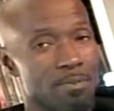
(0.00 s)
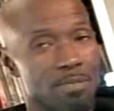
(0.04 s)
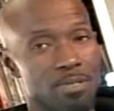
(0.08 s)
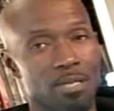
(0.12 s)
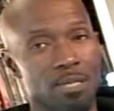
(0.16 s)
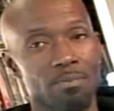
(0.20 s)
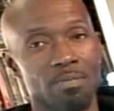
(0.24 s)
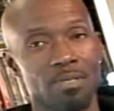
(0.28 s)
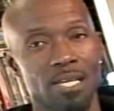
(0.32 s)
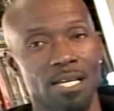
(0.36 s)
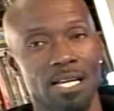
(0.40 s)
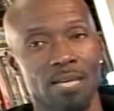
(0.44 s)

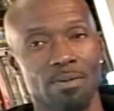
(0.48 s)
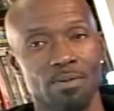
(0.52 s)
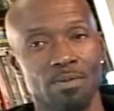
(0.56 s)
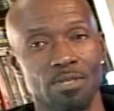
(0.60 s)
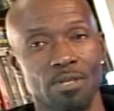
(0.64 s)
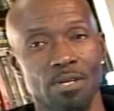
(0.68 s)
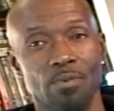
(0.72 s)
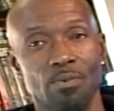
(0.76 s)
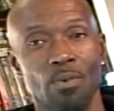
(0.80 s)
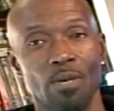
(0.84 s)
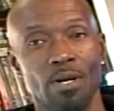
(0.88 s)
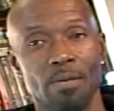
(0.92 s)
Sometimes
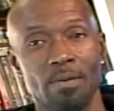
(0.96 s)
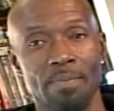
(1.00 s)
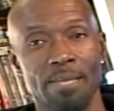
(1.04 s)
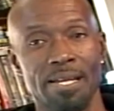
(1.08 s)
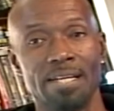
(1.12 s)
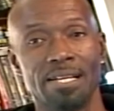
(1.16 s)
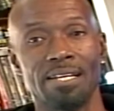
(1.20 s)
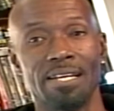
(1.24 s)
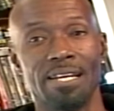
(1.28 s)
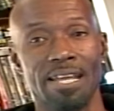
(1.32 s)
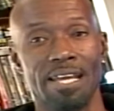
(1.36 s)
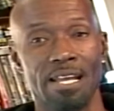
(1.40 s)
they want to
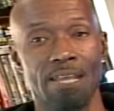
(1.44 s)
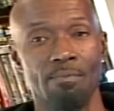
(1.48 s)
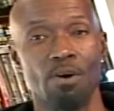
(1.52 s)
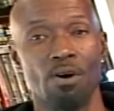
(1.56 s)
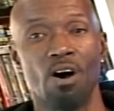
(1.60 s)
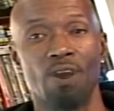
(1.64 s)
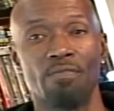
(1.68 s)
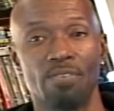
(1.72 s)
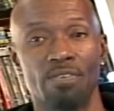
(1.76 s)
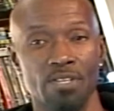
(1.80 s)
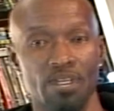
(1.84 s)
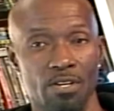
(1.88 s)
make a name
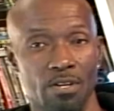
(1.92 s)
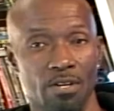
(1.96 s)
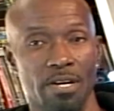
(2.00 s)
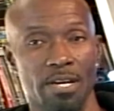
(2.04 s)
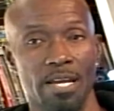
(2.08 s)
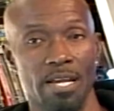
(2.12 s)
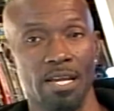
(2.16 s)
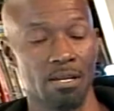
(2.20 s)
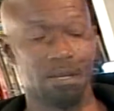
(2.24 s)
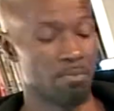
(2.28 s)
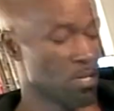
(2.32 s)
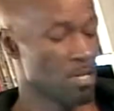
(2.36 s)
off of your
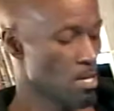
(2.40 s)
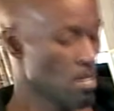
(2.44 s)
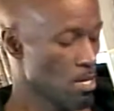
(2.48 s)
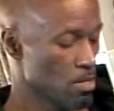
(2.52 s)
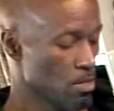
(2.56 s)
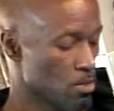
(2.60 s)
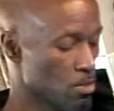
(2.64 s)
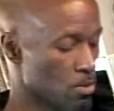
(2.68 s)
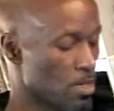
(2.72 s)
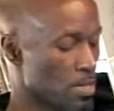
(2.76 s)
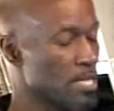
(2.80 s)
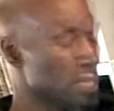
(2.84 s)
name.
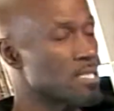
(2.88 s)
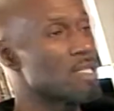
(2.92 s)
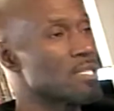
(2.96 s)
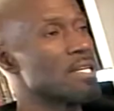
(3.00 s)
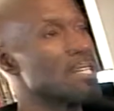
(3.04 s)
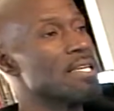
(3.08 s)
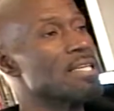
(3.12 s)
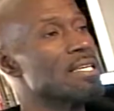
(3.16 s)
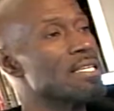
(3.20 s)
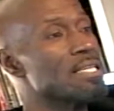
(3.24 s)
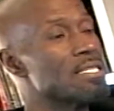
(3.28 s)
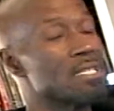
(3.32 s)
So he's an
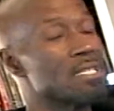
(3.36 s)
easy